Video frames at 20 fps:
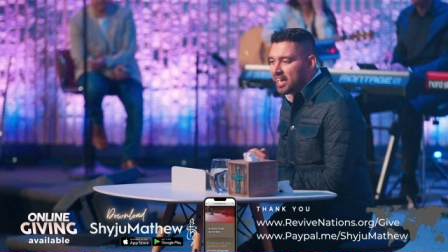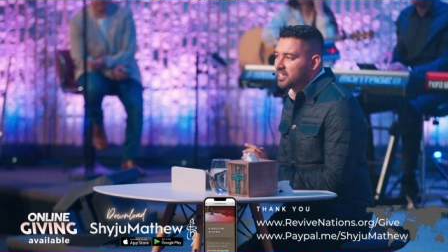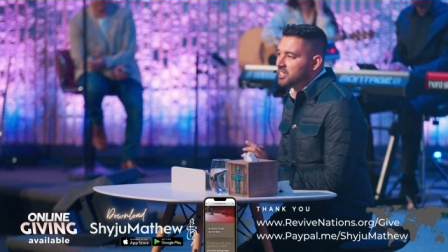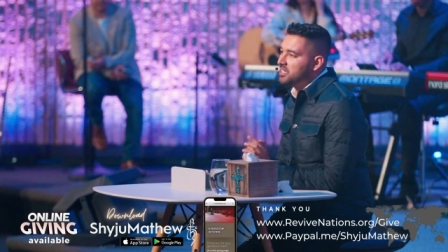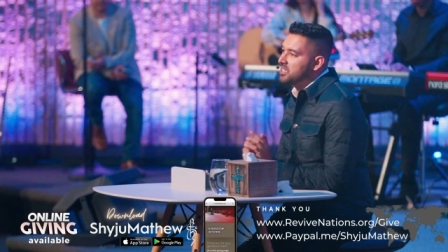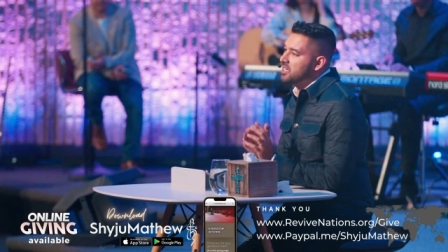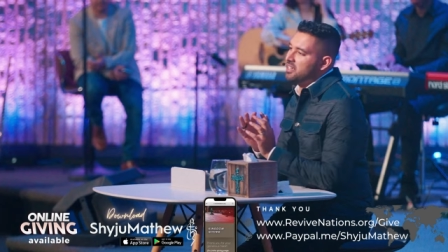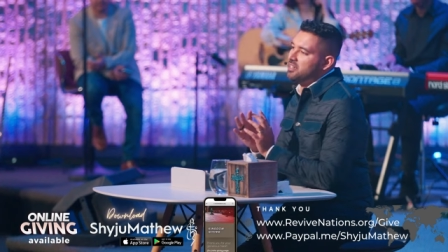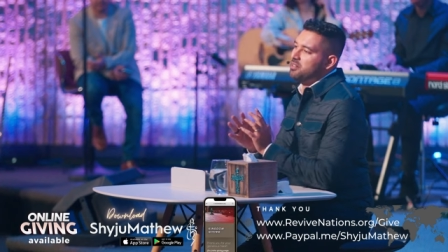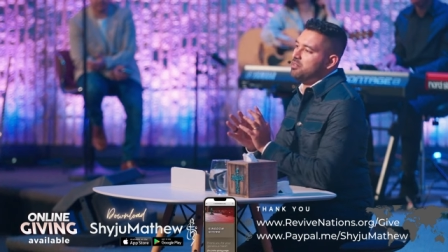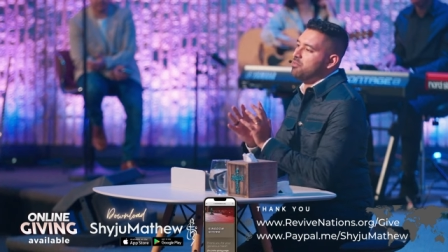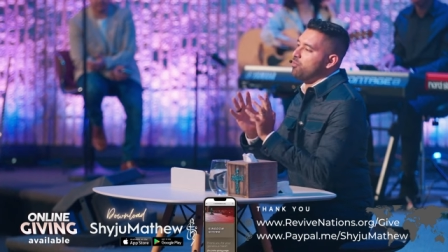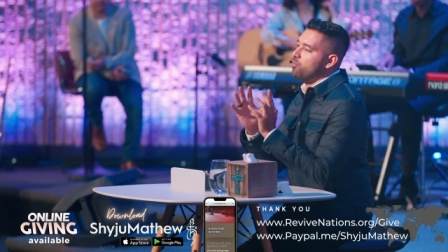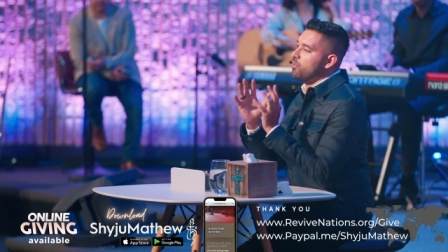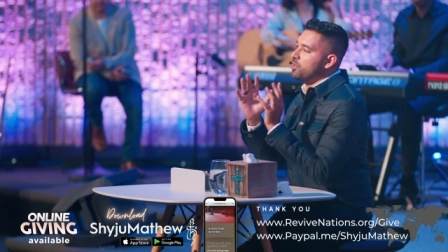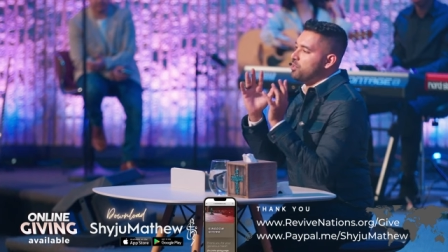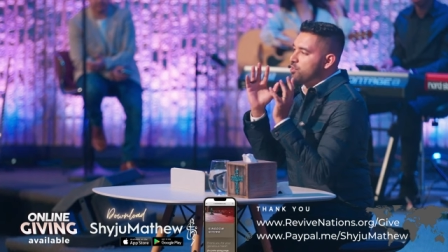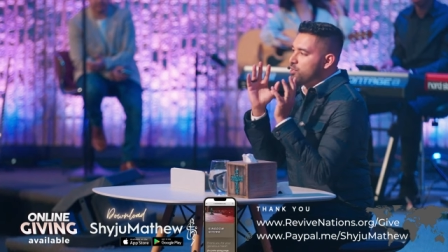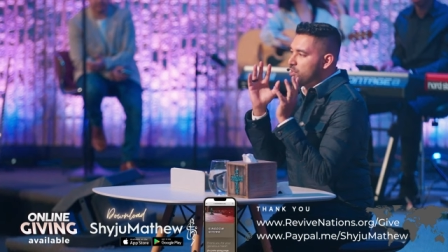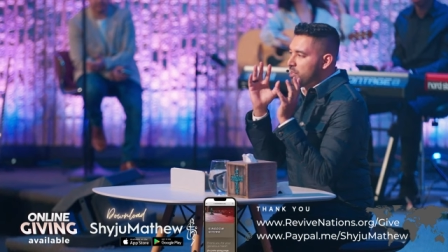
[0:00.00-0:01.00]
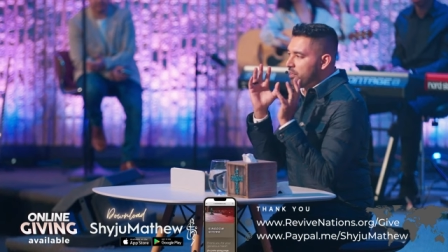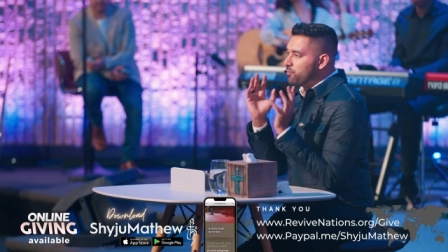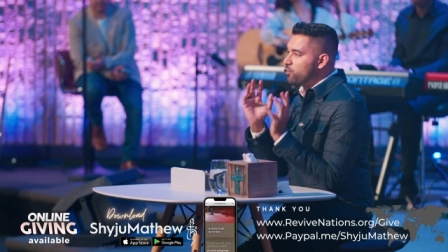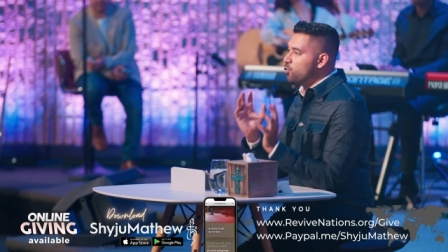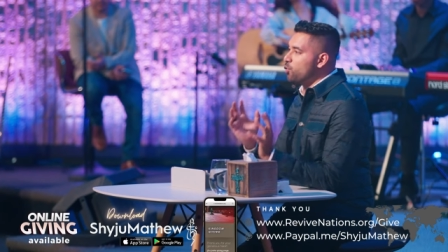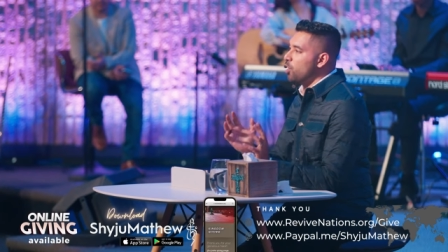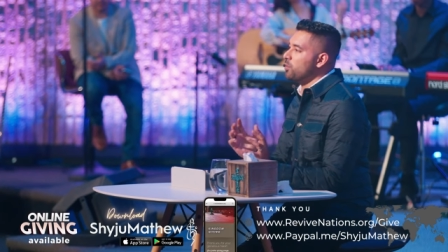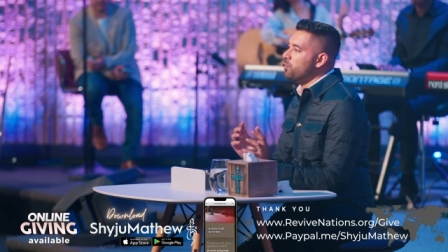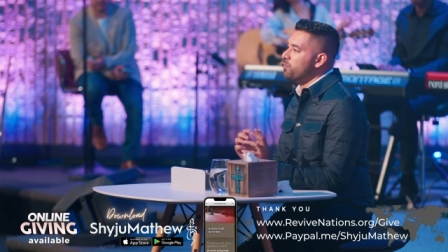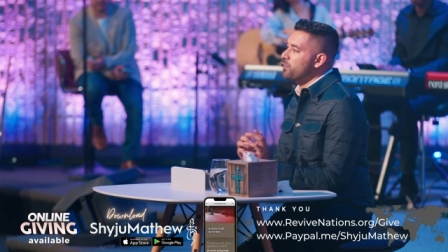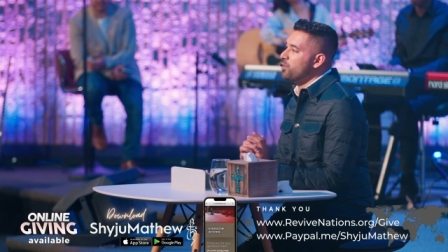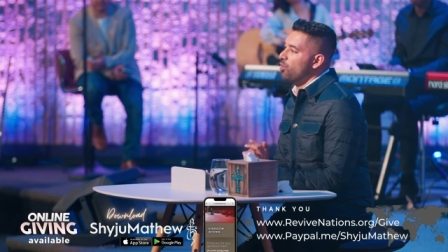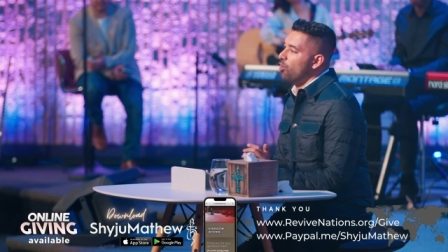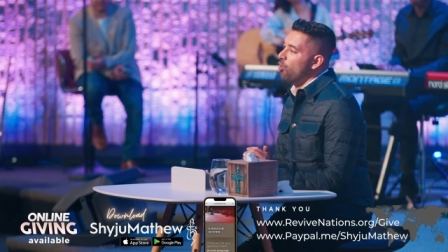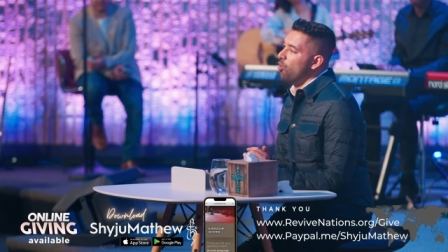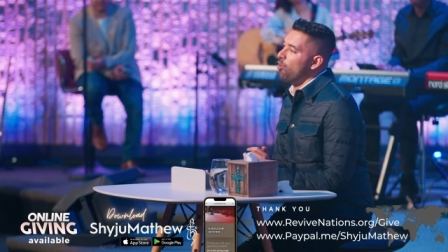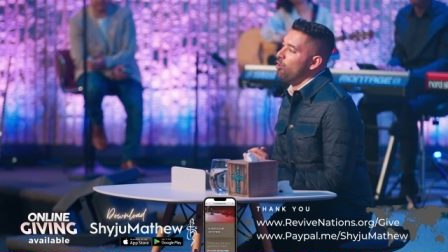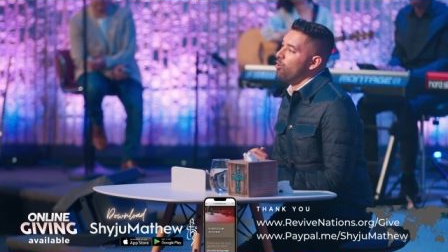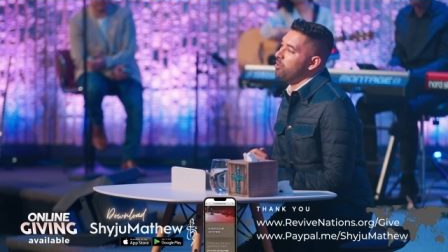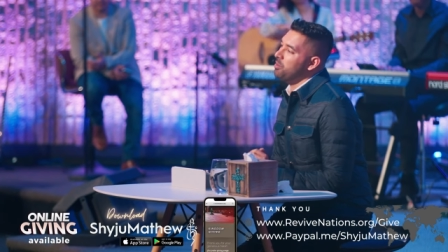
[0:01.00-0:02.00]
did what you have taught me
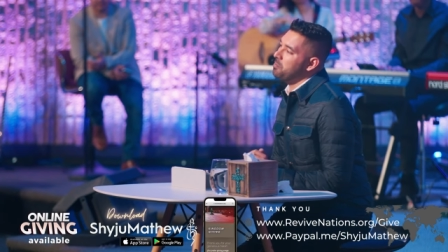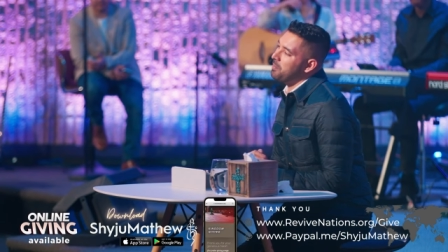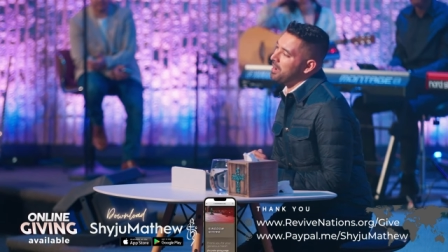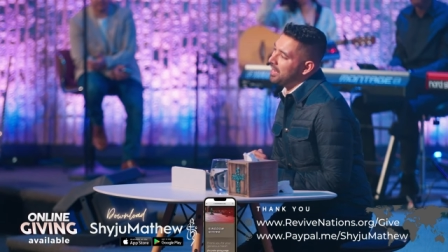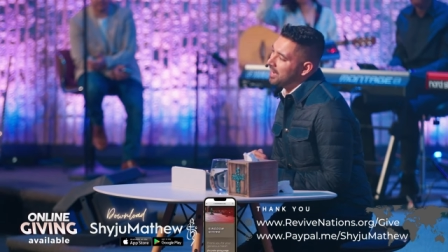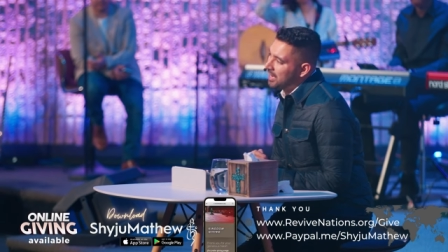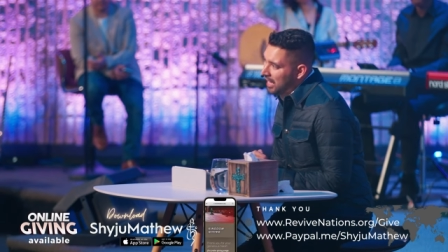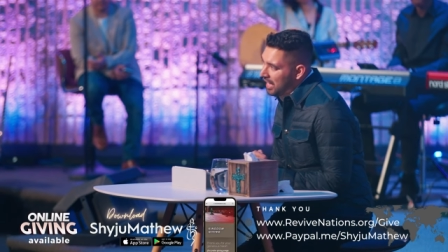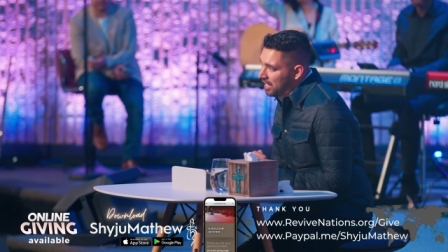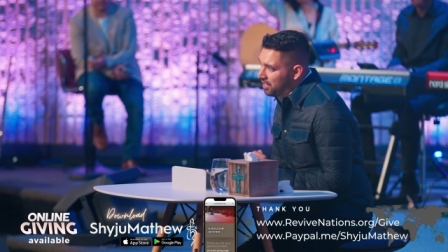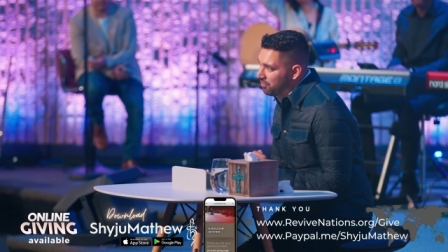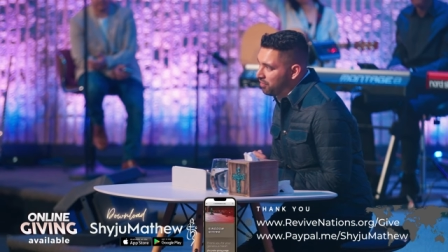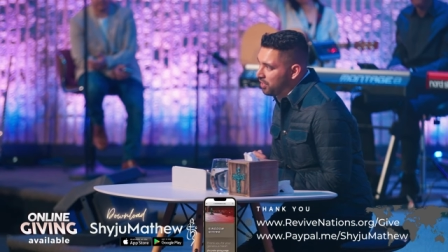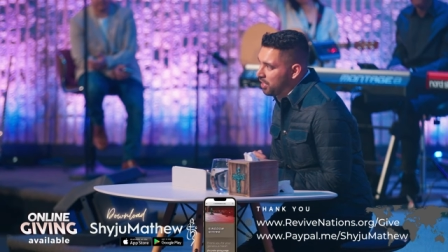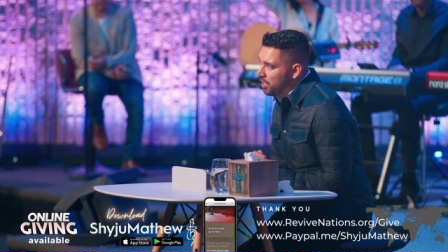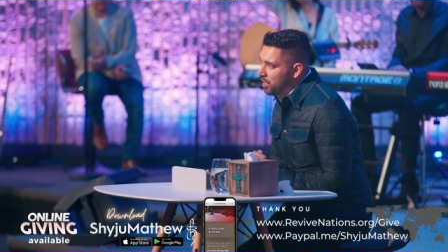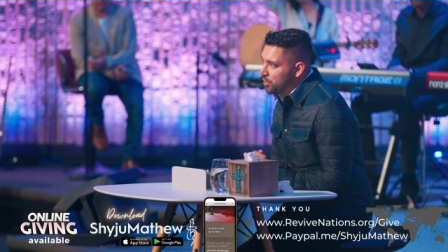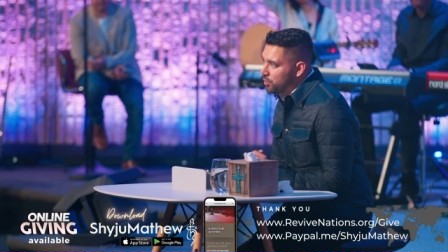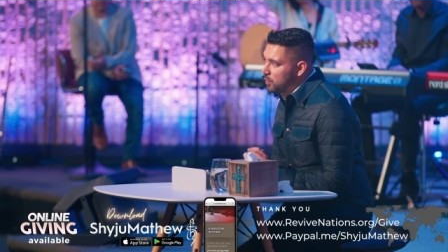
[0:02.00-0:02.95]
all my life.